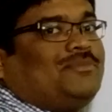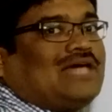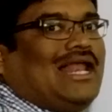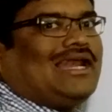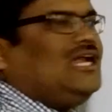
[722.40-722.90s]
that
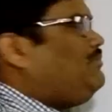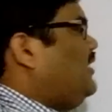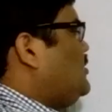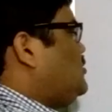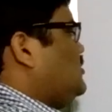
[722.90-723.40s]
means alkaline
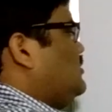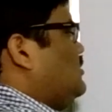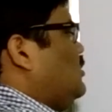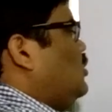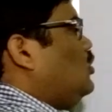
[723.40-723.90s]
pH,
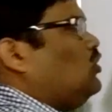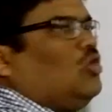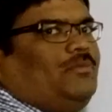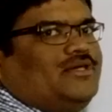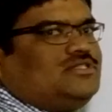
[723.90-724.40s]

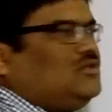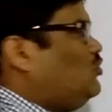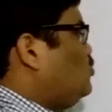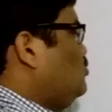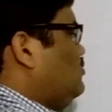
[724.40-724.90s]
low
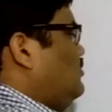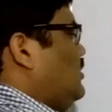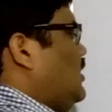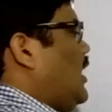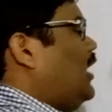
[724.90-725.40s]
PCO2,
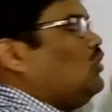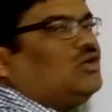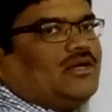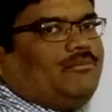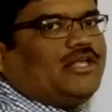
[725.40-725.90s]
and
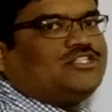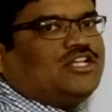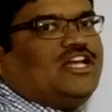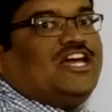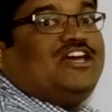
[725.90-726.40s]
low
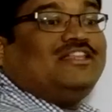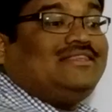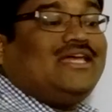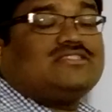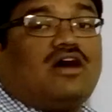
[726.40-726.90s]
temperature.
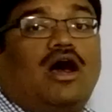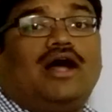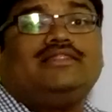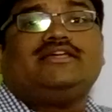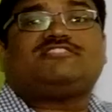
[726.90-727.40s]

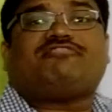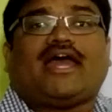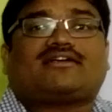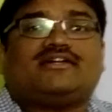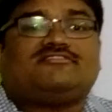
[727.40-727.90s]
All these
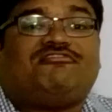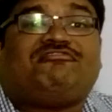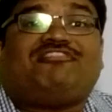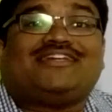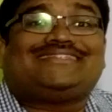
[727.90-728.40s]
factors
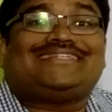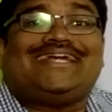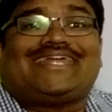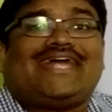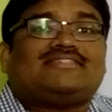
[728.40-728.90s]

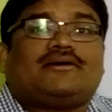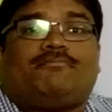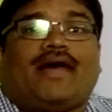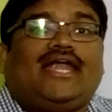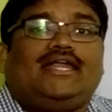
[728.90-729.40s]
facilitates
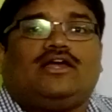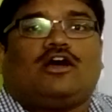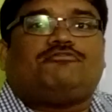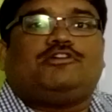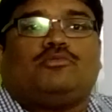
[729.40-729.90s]
the binding
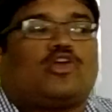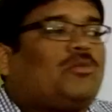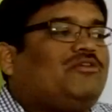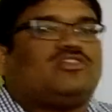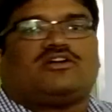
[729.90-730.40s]
of
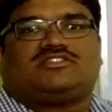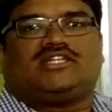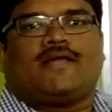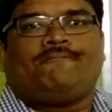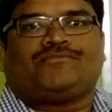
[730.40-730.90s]
hemoglobin with
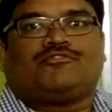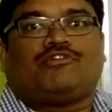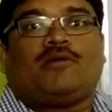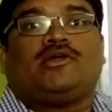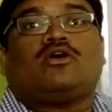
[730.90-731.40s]
oxygen,
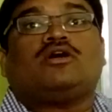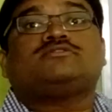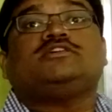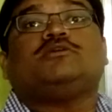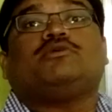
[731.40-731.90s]
forming
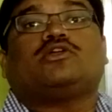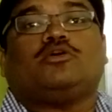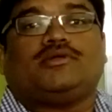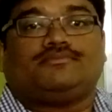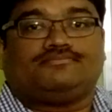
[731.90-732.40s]

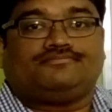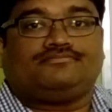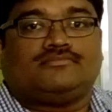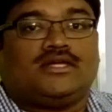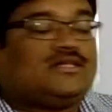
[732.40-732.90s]
oxyhemoglobin.
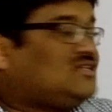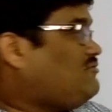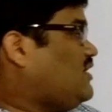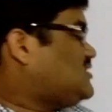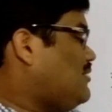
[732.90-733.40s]

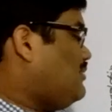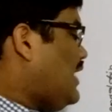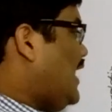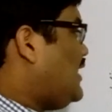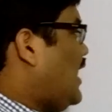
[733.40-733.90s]
Say for example,
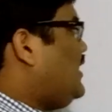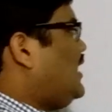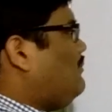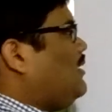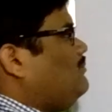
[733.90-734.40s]
at
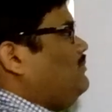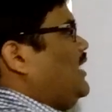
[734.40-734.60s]
100 mm